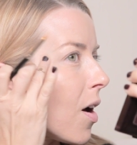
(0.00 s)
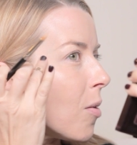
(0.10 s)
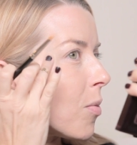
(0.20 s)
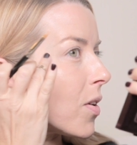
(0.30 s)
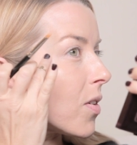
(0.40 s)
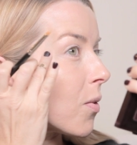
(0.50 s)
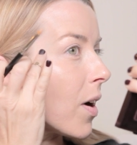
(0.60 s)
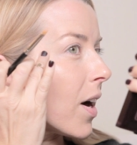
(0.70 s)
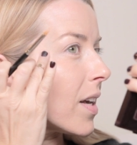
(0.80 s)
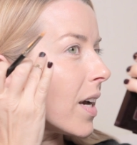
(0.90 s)
And plus you're
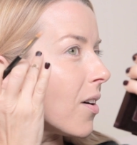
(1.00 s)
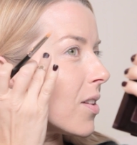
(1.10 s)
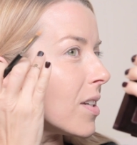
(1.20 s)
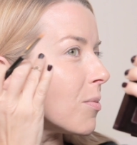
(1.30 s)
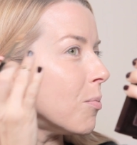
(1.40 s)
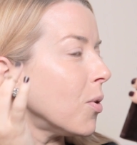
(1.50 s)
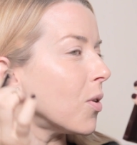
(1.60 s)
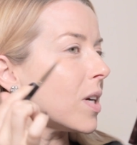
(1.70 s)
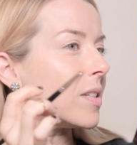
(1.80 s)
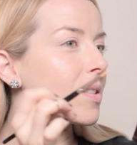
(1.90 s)
wearing like all these
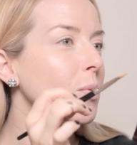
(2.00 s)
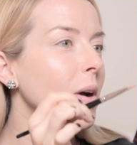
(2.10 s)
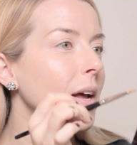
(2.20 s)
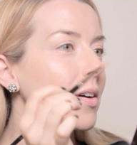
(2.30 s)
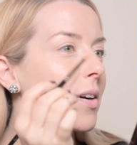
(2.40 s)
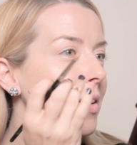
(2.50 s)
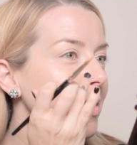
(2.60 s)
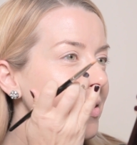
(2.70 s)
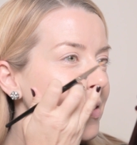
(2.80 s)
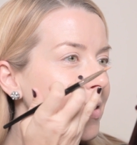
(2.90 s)
bulky
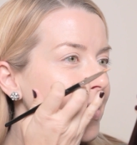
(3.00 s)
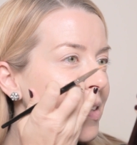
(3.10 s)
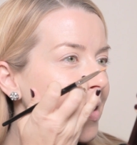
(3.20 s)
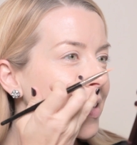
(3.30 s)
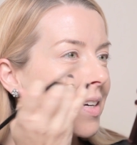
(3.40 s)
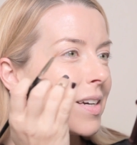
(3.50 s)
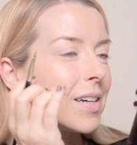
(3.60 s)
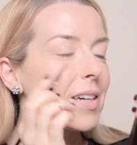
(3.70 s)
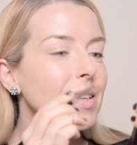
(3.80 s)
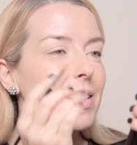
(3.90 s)
sweaters and
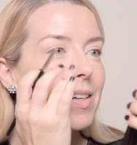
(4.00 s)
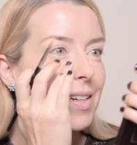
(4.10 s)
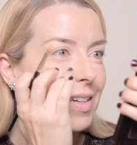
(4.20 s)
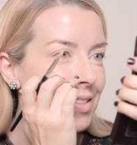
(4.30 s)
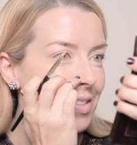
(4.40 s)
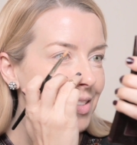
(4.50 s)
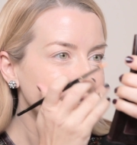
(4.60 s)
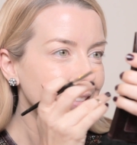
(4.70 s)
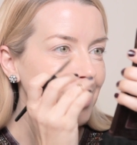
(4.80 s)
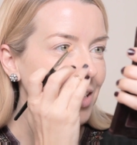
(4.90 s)
it's
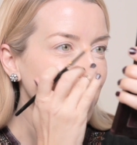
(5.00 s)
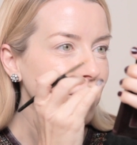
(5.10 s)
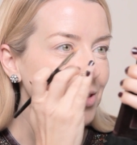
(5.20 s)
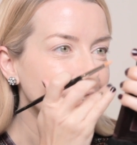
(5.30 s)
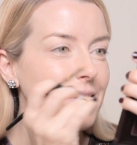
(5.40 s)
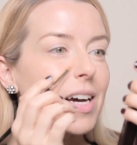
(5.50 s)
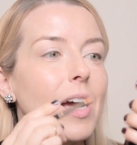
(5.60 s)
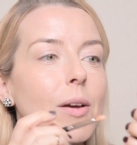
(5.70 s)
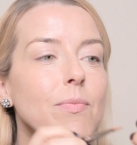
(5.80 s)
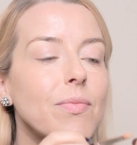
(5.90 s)
just such a cozy
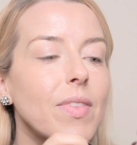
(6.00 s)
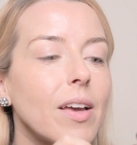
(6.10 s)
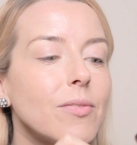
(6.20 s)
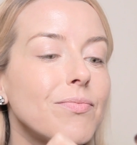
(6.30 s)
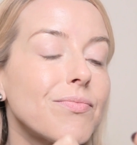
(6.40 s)
time that,